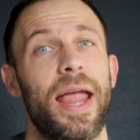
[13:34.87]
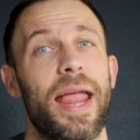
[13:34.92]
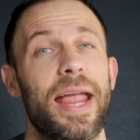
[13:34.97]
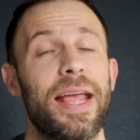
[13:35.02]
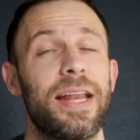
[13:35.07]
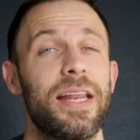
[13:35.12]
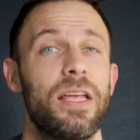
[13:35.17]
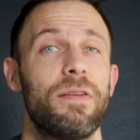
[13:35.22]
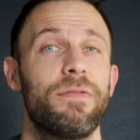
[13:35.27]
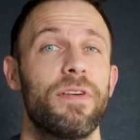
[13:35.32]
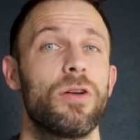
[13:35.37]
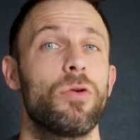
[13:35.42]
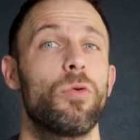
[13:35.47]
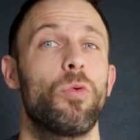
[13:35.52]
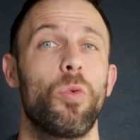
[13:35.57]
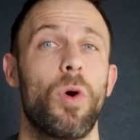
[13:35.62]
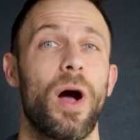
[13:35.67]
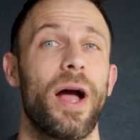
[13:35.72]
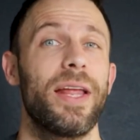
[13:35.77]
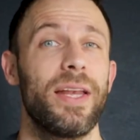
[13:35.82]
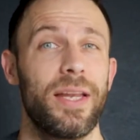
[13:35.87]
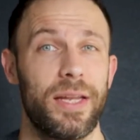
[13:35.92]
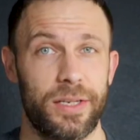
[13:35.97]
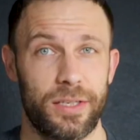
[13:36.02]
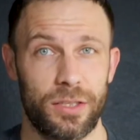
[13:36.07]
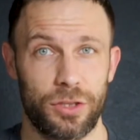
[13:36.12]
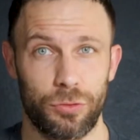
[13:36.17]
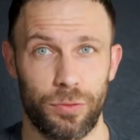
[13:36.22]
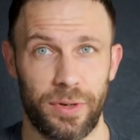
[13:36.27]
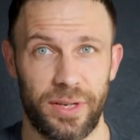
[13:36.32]
and even wine
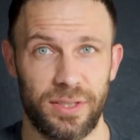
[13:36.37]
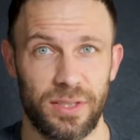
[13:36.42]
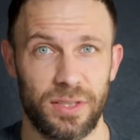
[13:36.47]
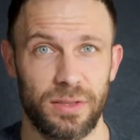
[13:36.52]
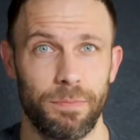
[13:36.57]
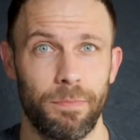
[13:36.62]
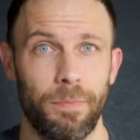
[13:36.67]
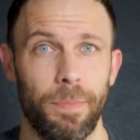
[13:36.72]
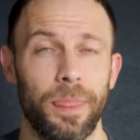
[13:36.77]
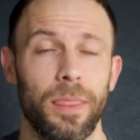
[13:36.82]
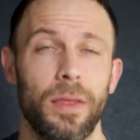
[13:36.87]
industries.